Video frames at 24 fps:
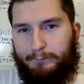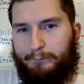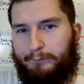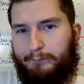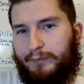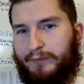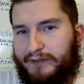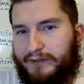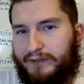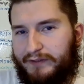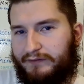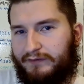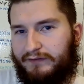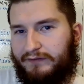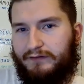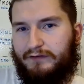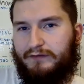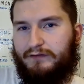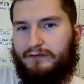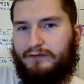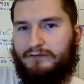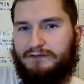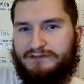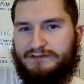big
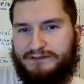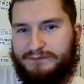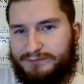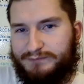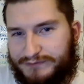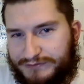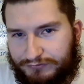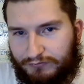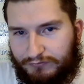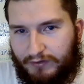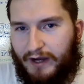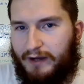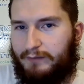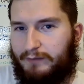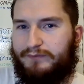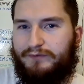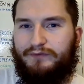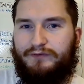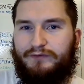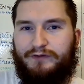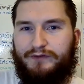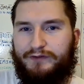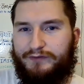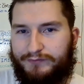
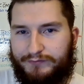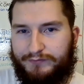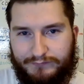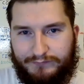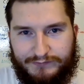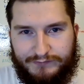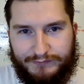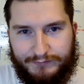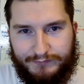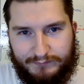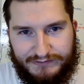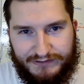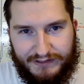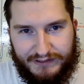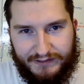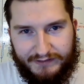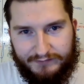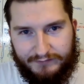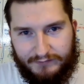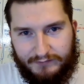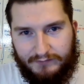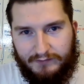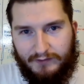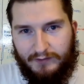subscriber YouTube
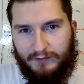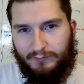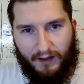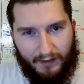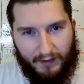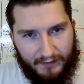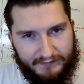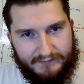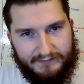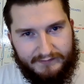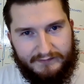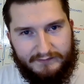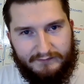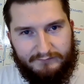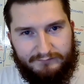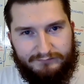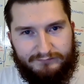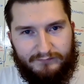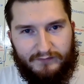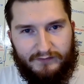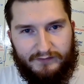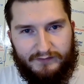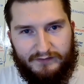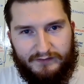channel, hiding the
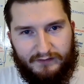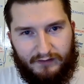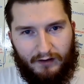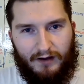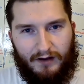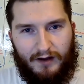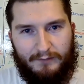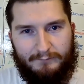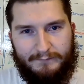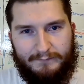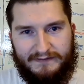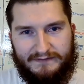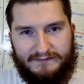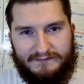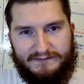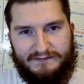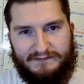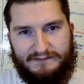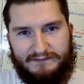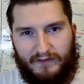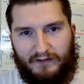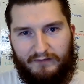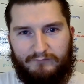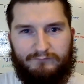fucking
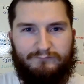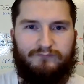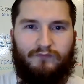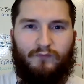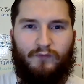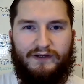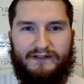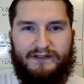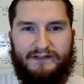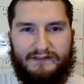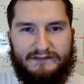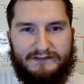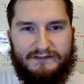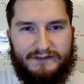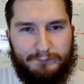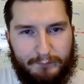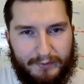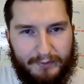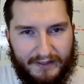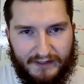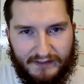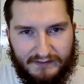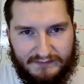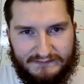comments, avoiding
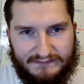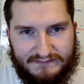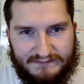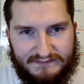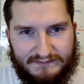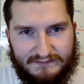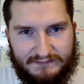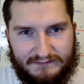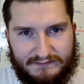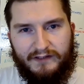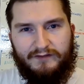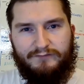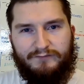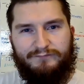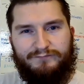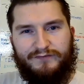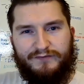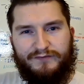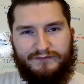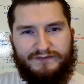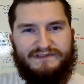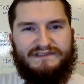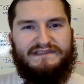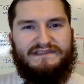debates. He
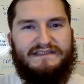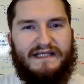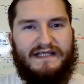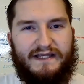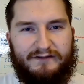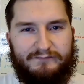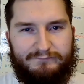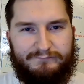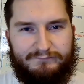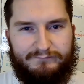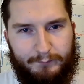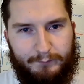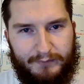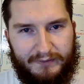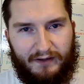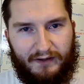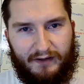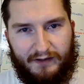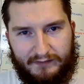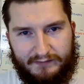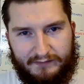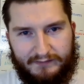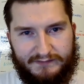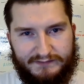feels safe
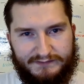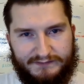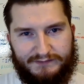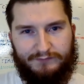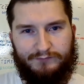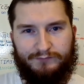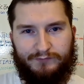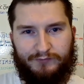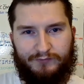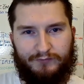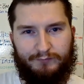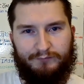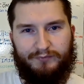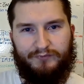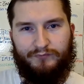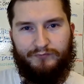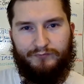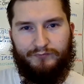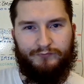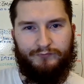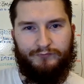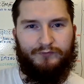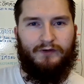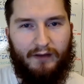behind his own
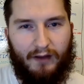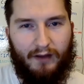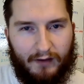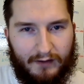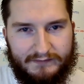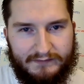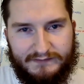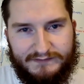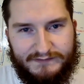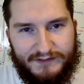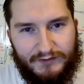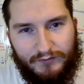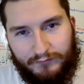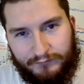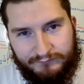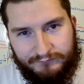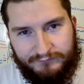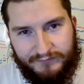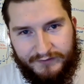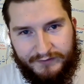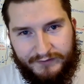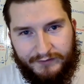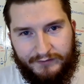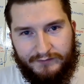computer on his own
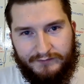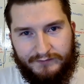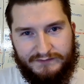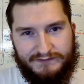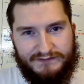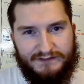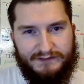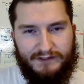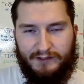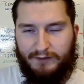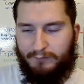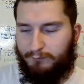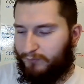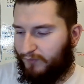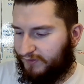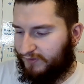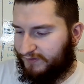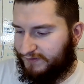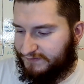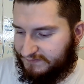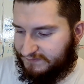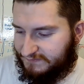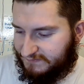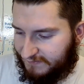videos, but
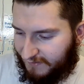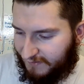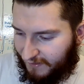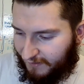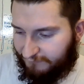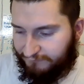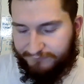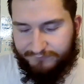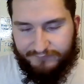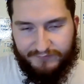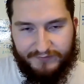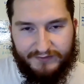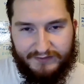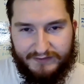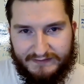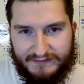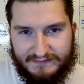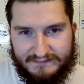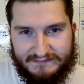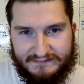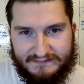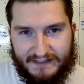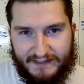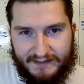he's not feeling
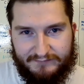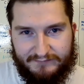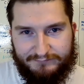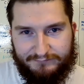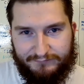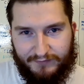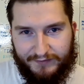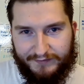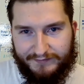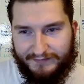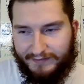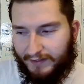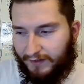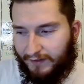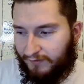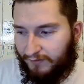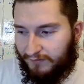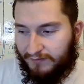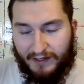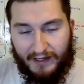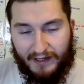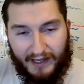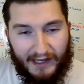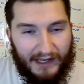safe right now
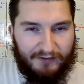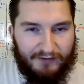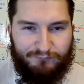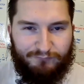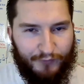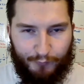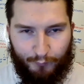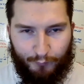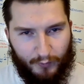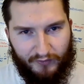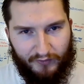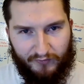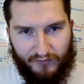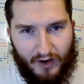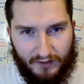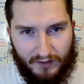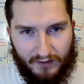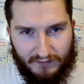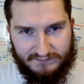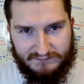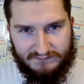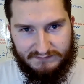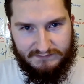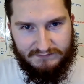everywhere
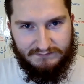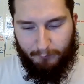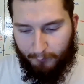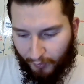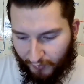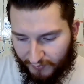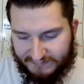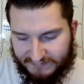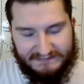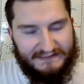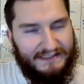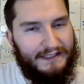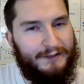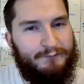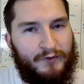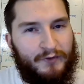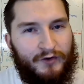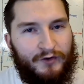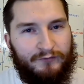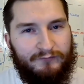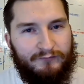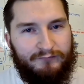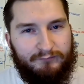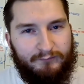else. Pussy
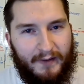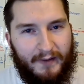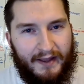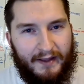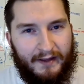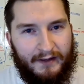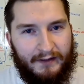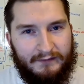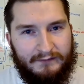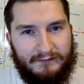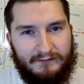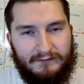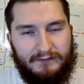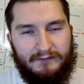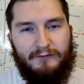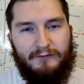move, man.